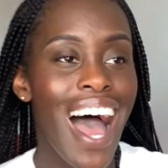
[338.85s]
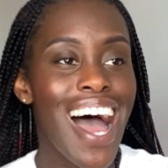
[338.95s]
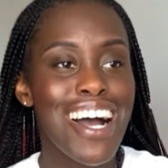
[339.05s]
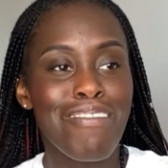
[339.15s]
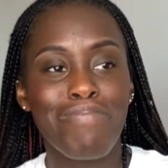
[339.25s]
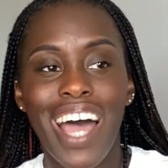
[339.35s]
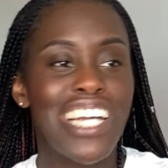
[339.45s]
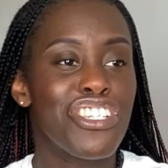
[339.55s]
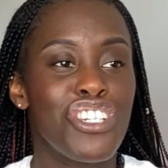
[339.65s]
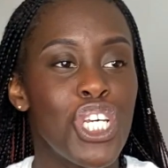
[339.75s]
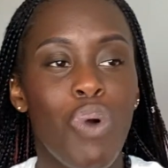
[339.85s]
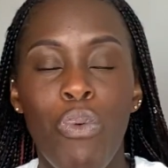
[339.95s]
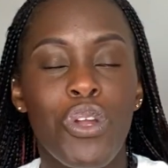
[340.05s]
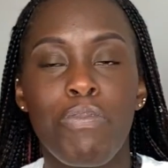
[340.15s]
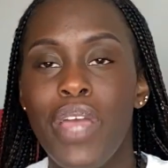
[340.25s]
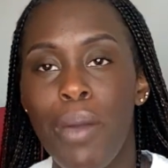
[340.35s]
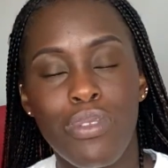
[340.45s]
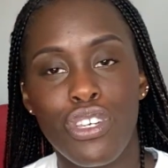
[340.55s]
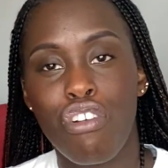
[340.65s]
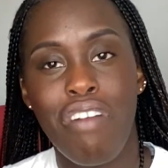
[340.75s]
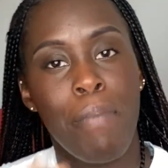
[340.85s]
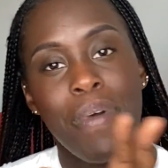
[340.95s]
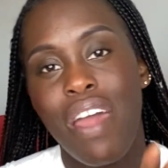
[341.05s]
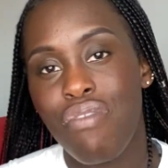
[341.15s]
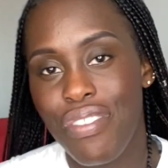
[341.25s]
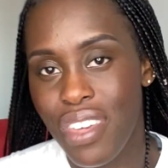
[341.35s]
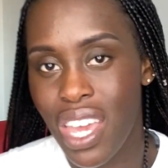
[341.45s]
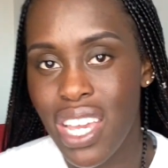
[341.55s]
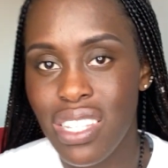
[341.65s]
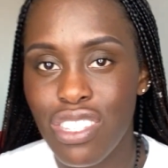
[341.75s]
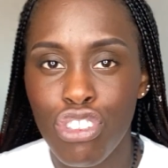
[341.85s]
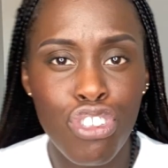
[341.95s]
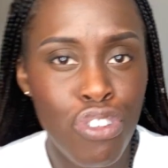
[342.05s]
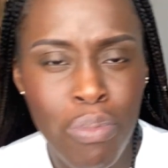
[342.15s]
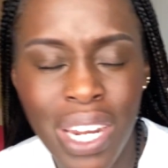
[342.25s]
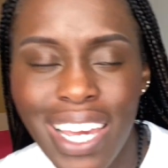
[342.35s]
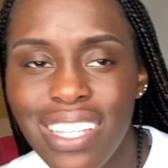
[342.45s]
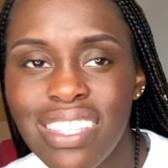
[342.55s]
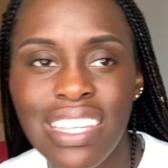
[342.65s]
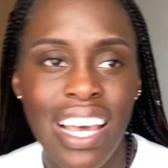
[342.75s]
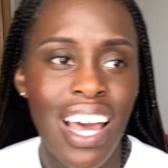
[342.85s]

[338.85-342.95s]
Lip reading: I just knew I wouldn't be able to cram everything into 2 minutes.